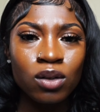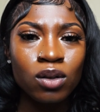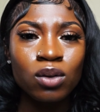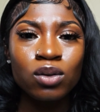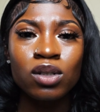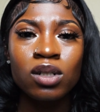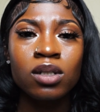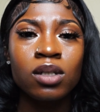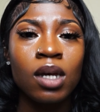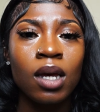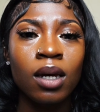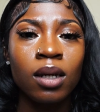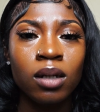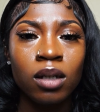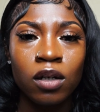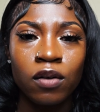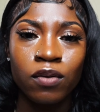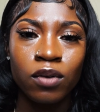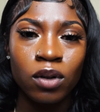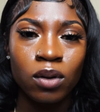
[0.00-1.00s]
just
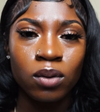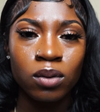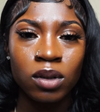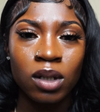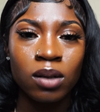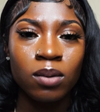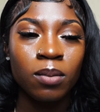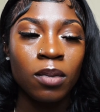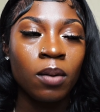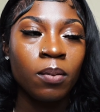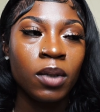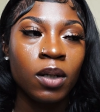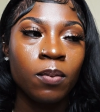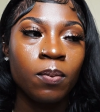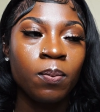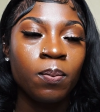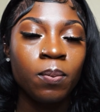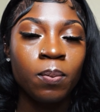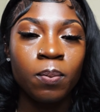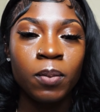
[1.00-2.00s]
any of those. I
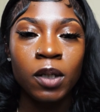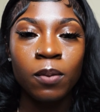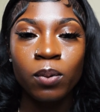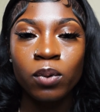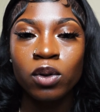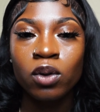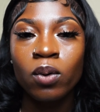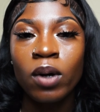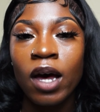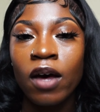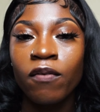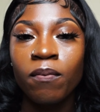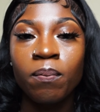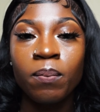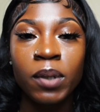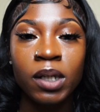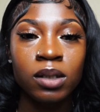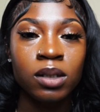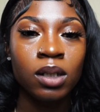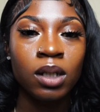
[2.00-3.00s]
mean, people do have
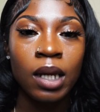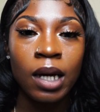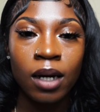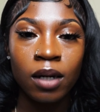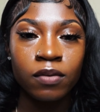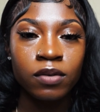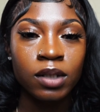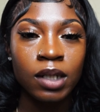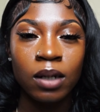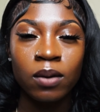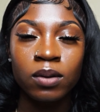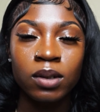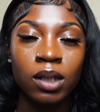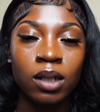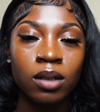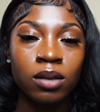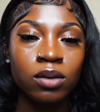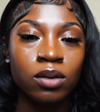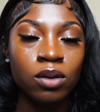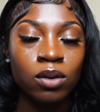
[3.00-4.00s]
busy lives
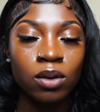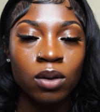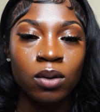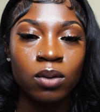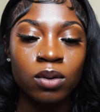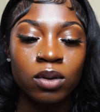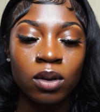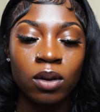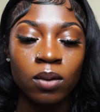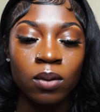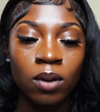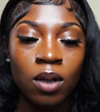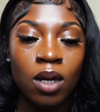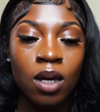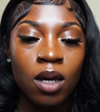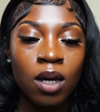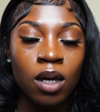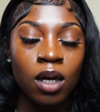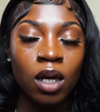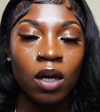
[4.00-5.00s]
nowadays, so
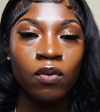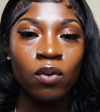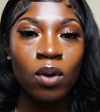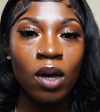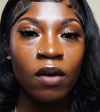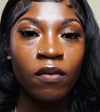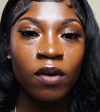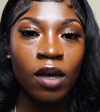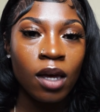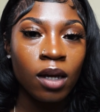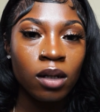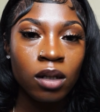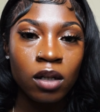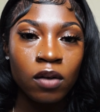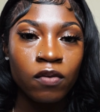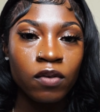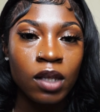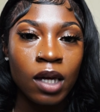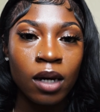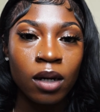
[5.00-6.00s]
if you have any
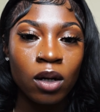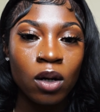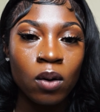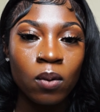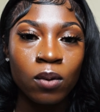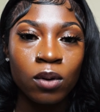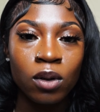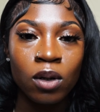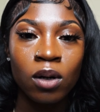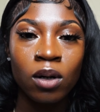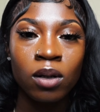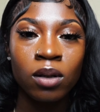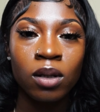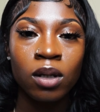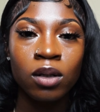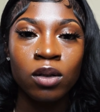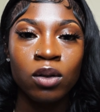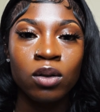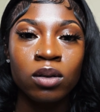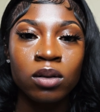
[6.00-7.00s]
of that going on,
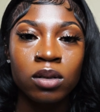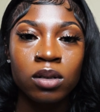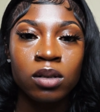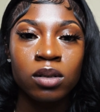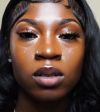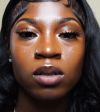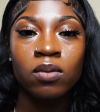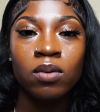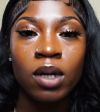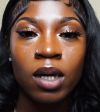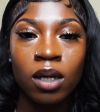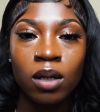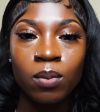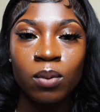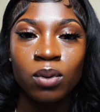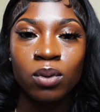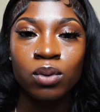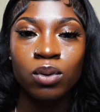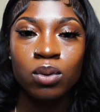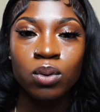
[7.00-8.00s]
then you're still
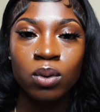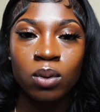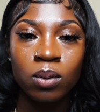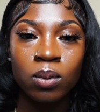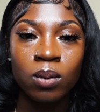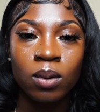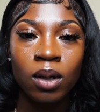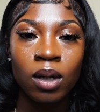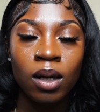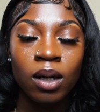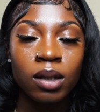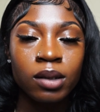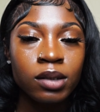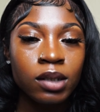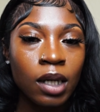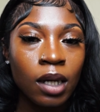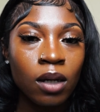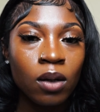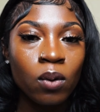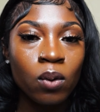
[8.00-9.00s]
able to
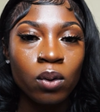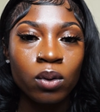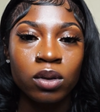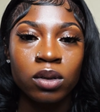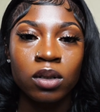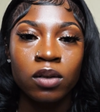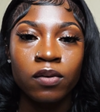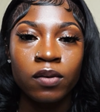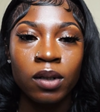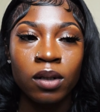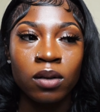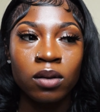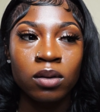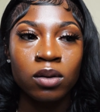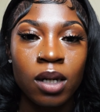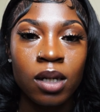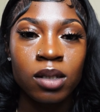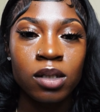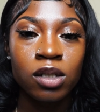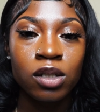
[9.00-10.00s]
take Course
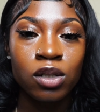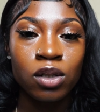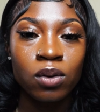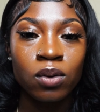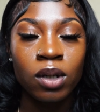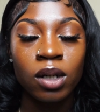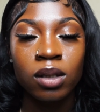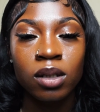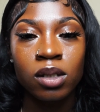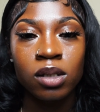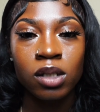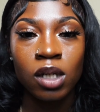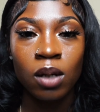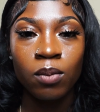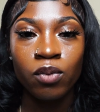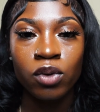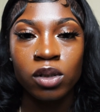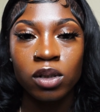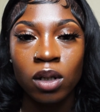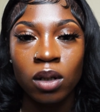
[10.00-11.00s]
Careers and still get the
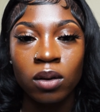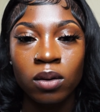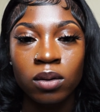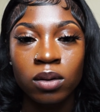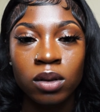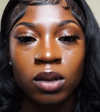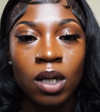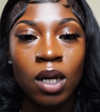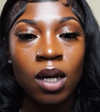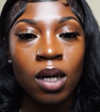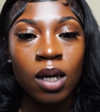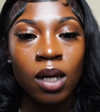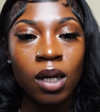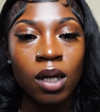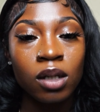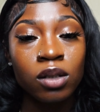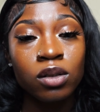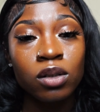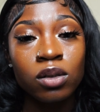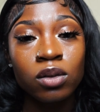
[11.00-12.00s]
same results.
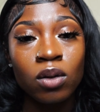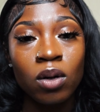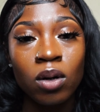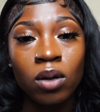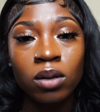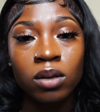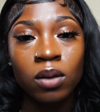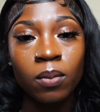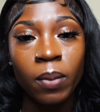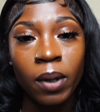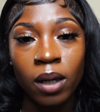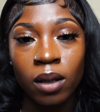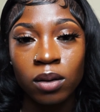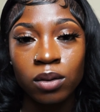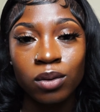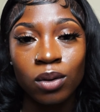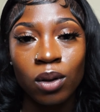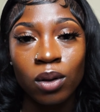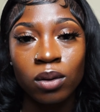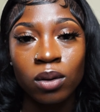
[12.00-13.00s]
It just all
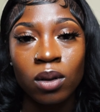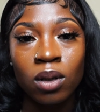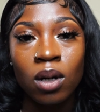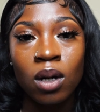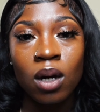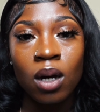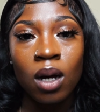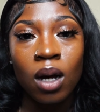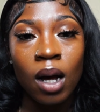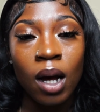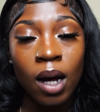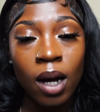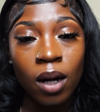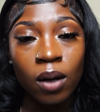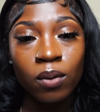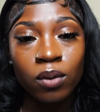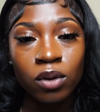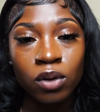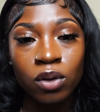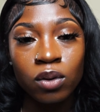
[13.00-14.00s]
depends on
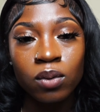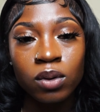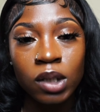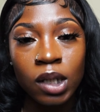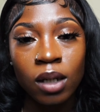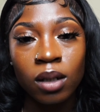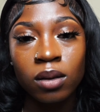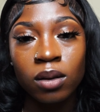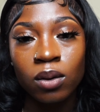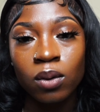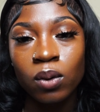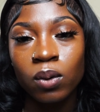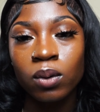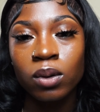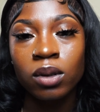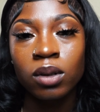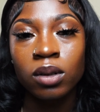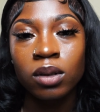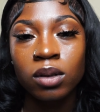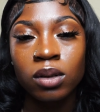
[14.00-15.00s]
how you take the
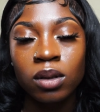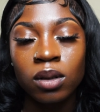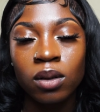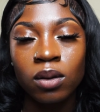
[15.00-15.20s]
course.